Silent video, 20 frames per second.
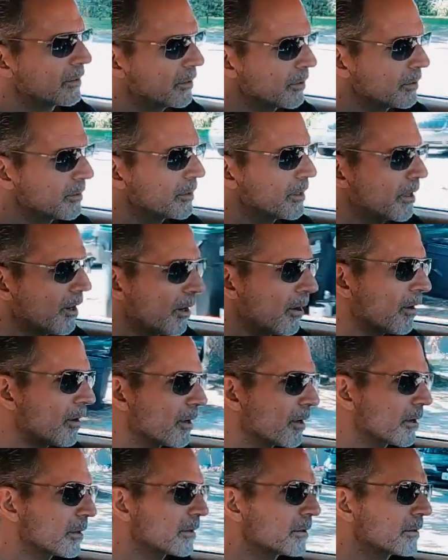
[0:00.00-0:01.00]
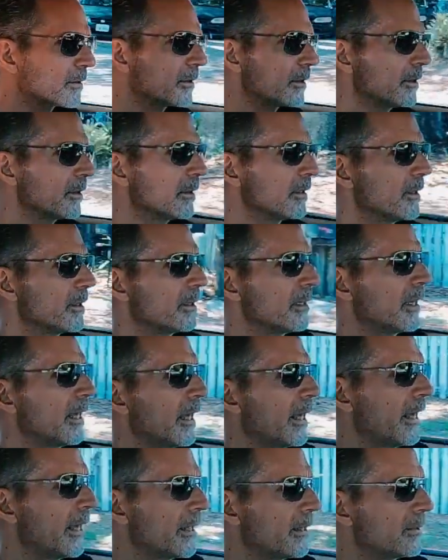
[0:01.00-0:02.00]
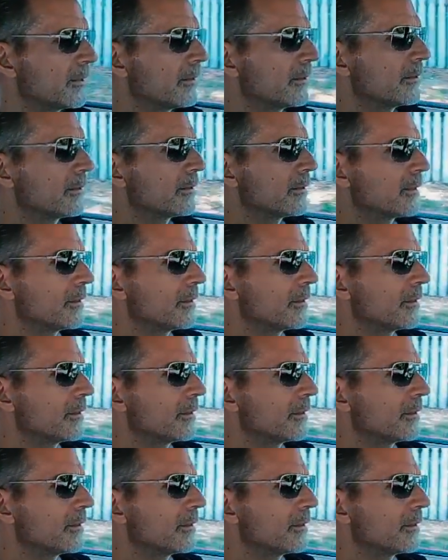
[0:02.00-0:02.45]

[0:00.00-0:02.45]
good car and